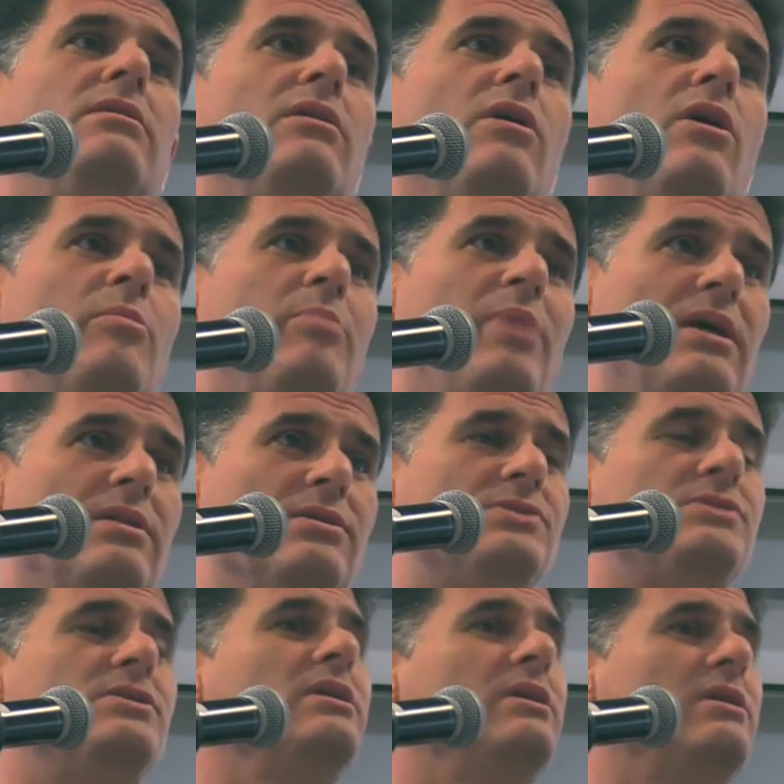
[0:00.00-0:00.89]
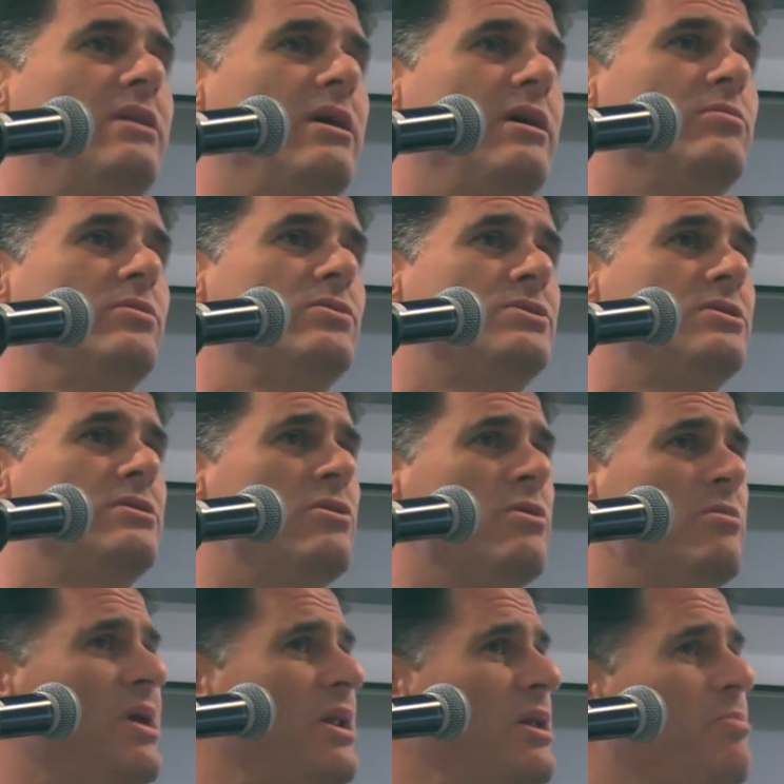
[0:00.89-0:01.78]
our Palestinian neighbors. And there are
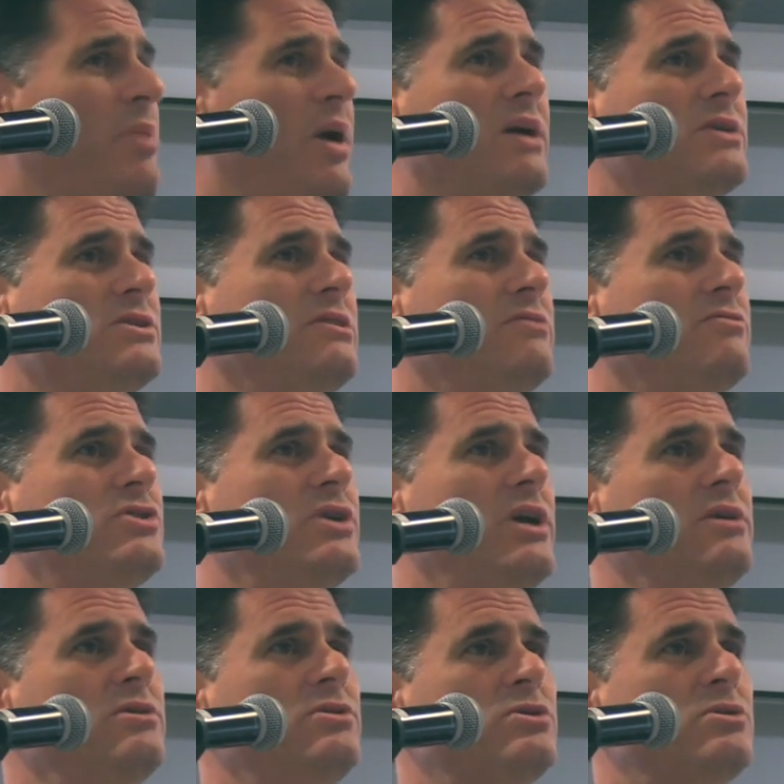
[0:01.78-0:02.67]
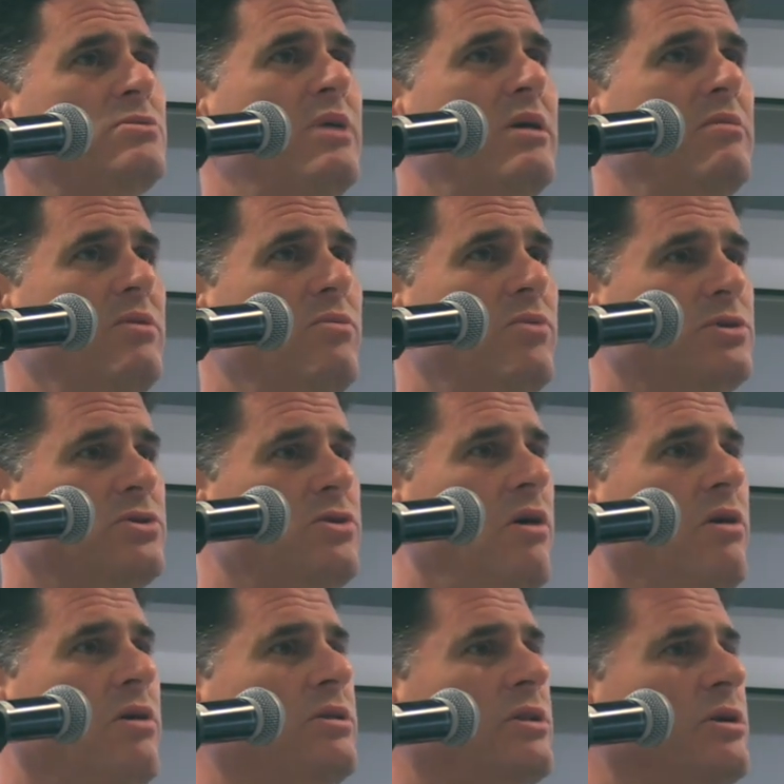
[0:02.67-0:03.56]
many positive changes, and maybe we'll
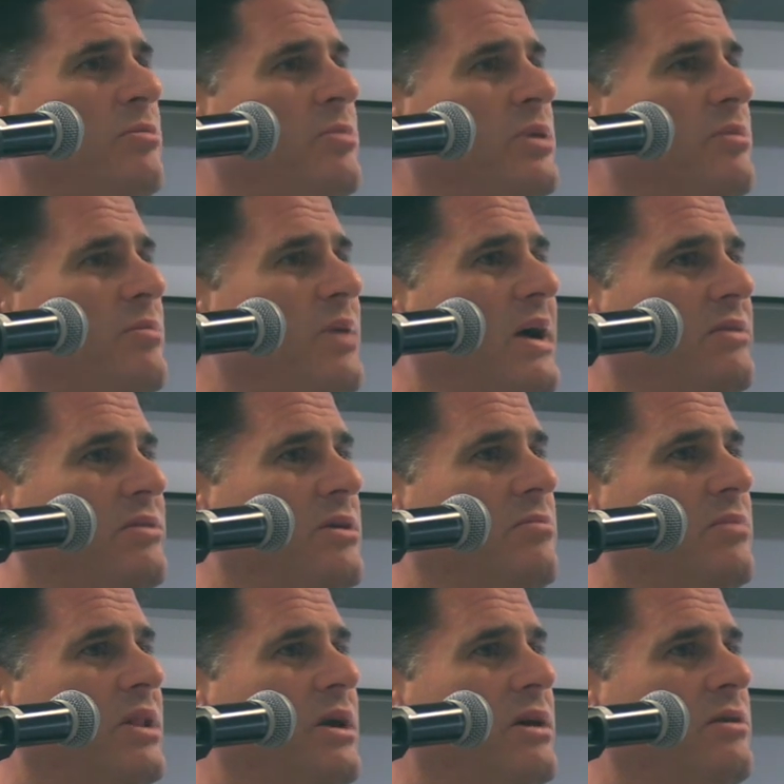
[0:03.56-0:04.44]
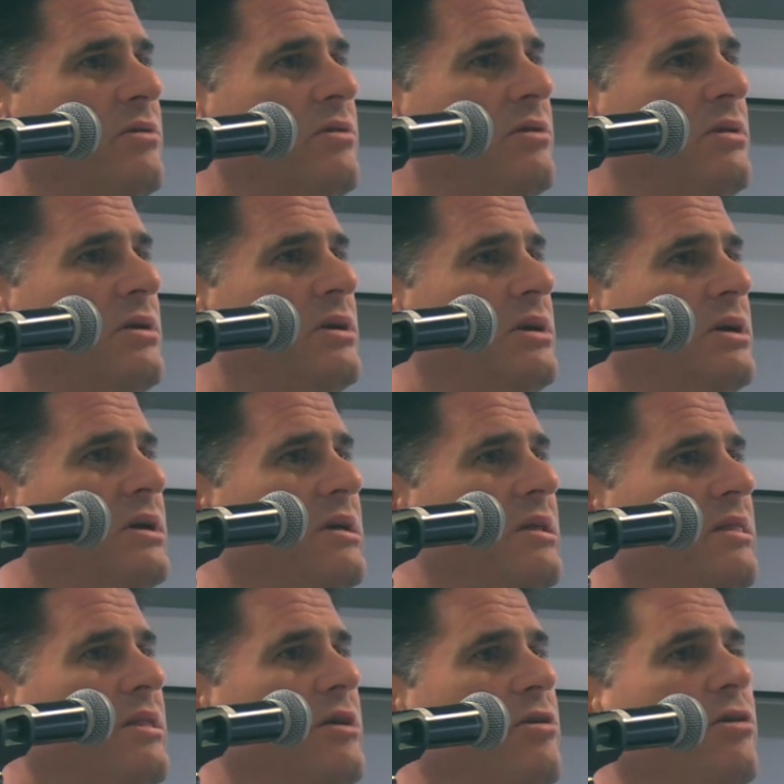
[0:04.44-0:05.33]
talk a little bit about them later,
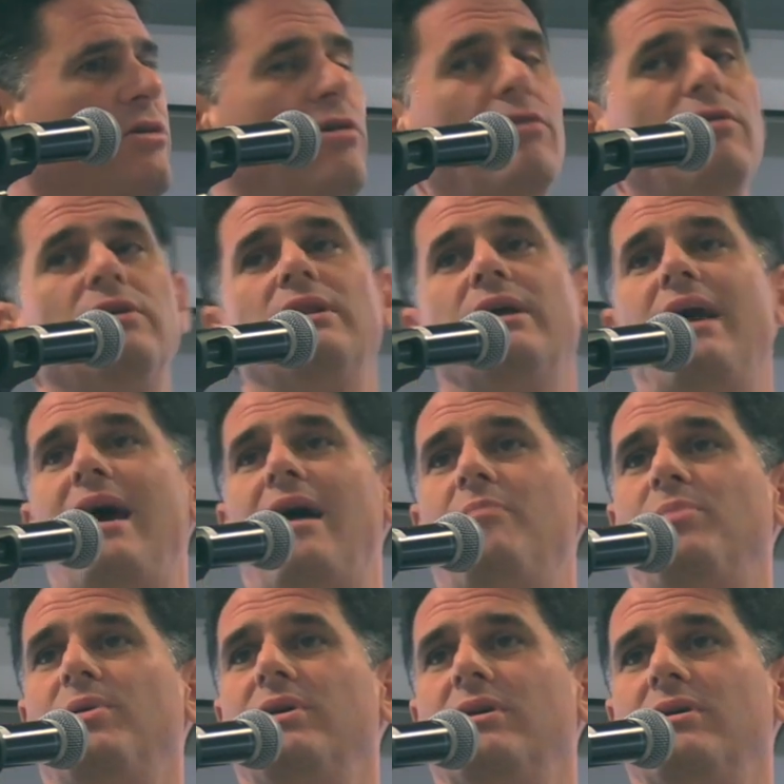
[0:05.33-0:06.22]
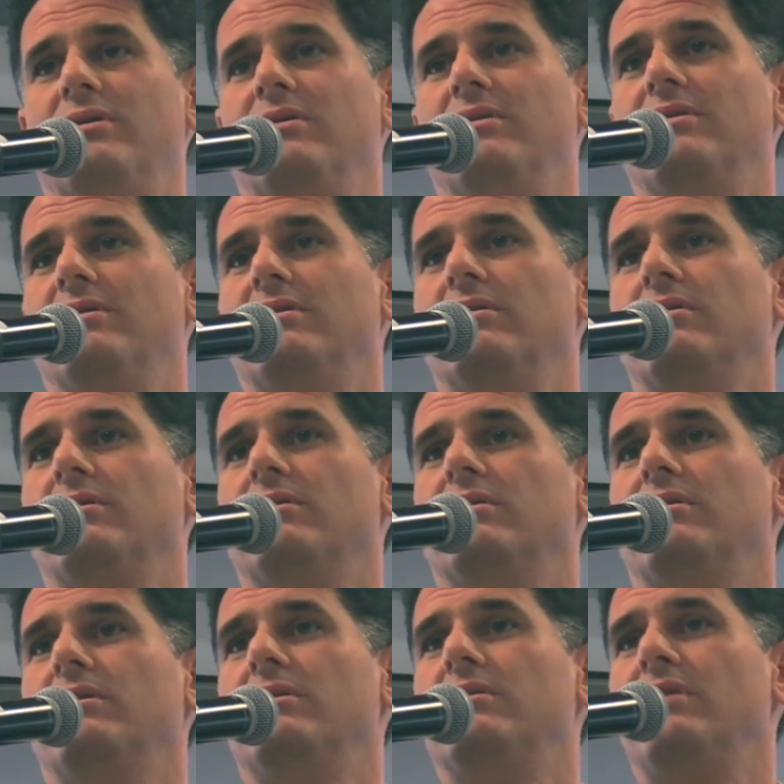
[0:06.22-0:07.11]
that are currently happening
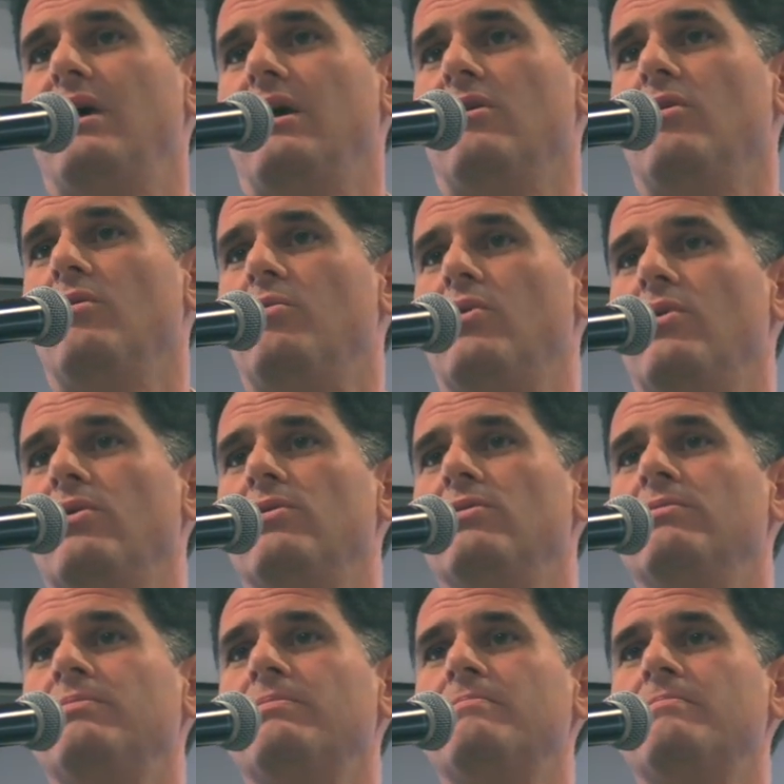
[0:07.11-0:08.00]
in the Arab world.